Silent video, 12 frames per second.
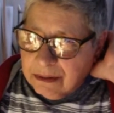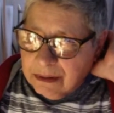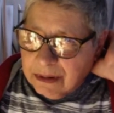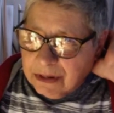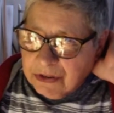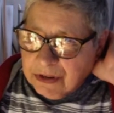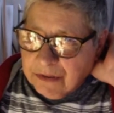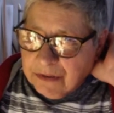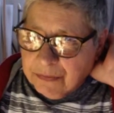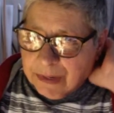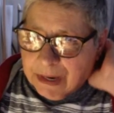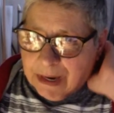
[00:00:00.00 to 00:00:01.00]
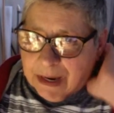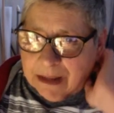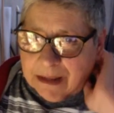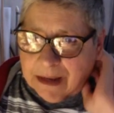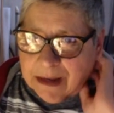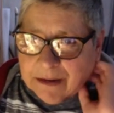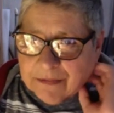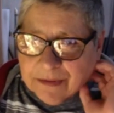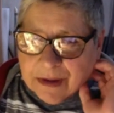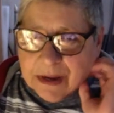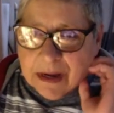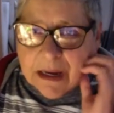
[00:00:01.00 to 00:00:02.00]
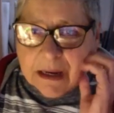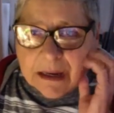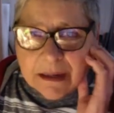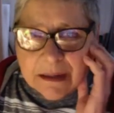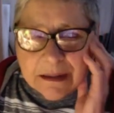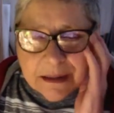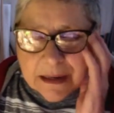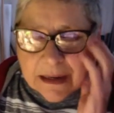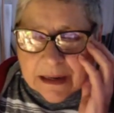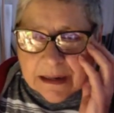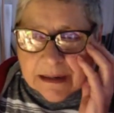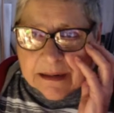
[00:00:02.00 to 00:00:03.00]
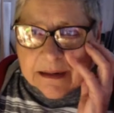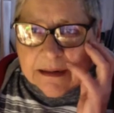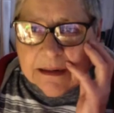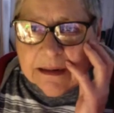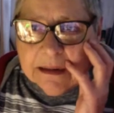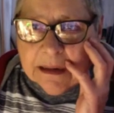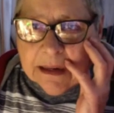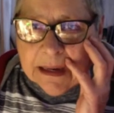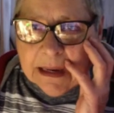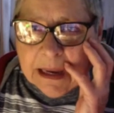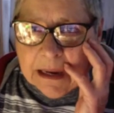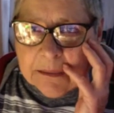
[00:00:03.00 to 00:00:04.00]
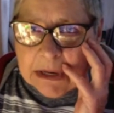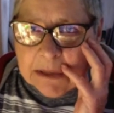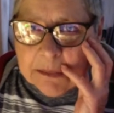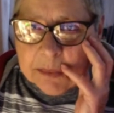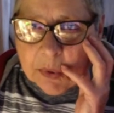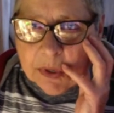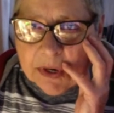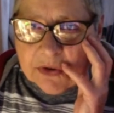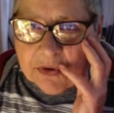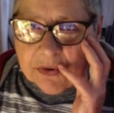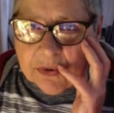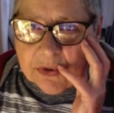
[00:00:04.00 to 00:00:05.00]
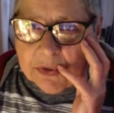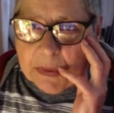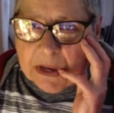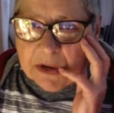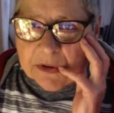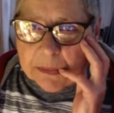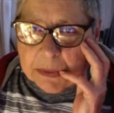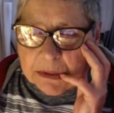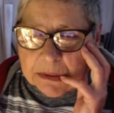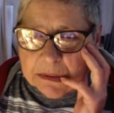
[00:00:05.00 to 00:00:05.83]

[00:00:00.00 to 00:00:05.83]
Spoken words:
see if we can get that to fly and get them on board as soon as possible.